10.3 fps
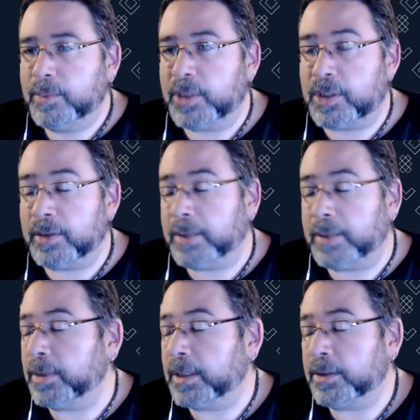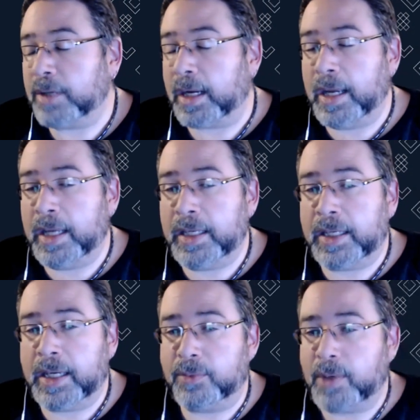But certainly we can track any
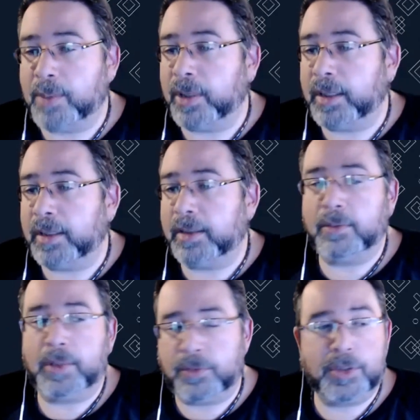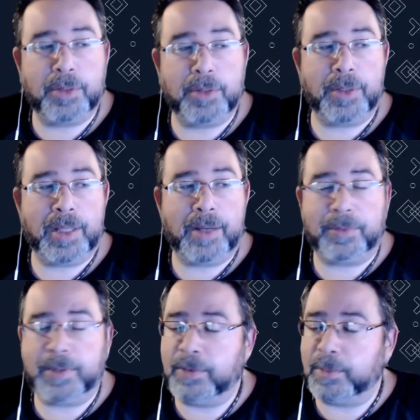kind of web link. In the future, we'll have
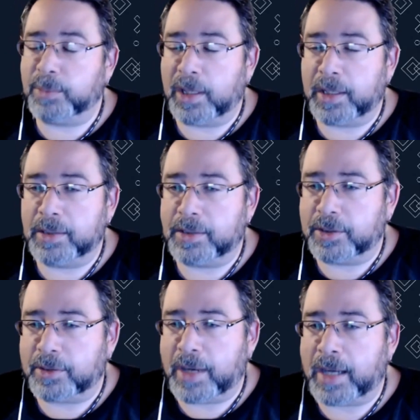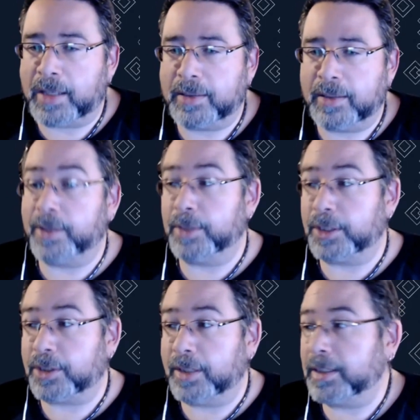even plugins to track very
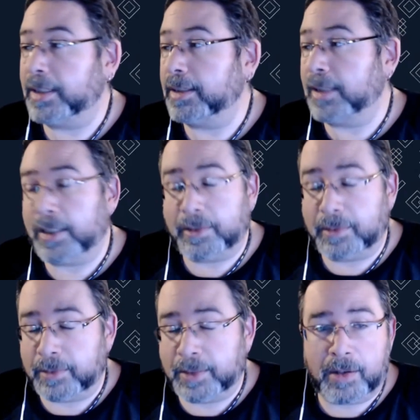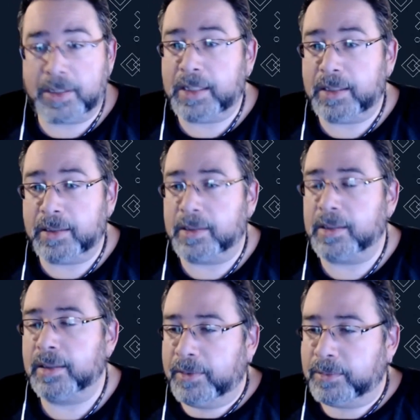rich content like AR scenes
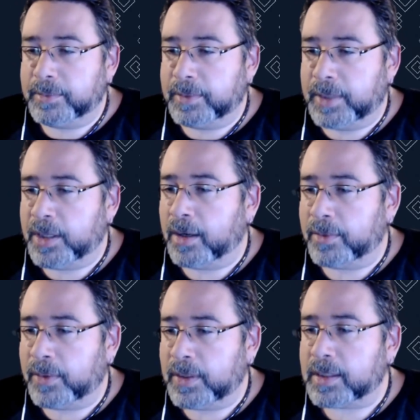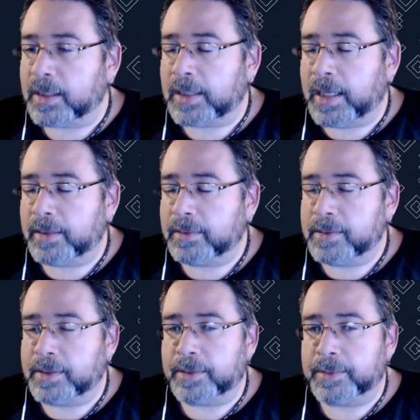and VR and things like that.
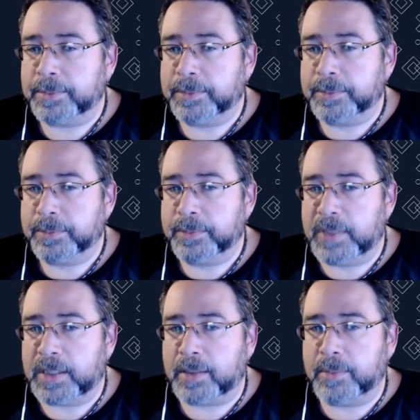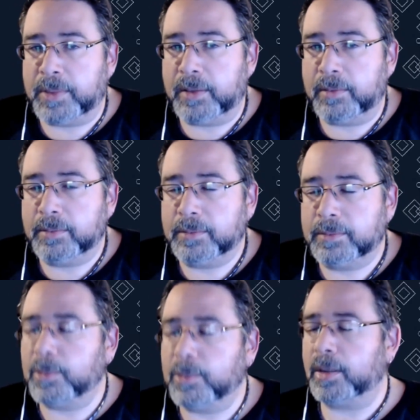So this can be
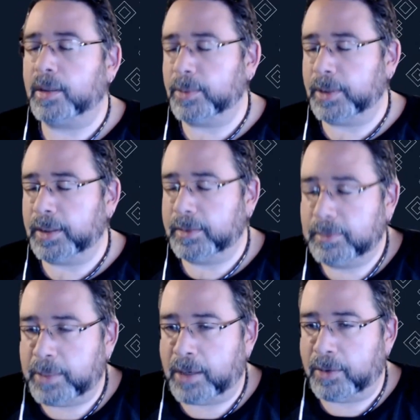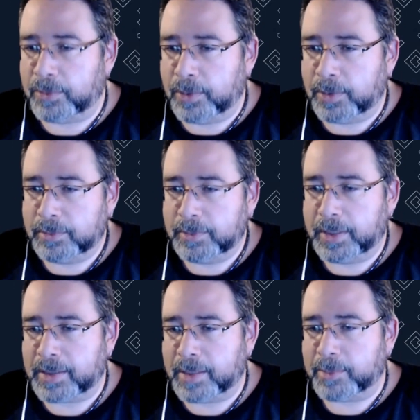remarkably powerful
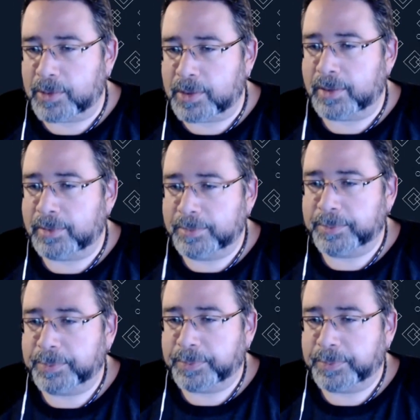as time goes on.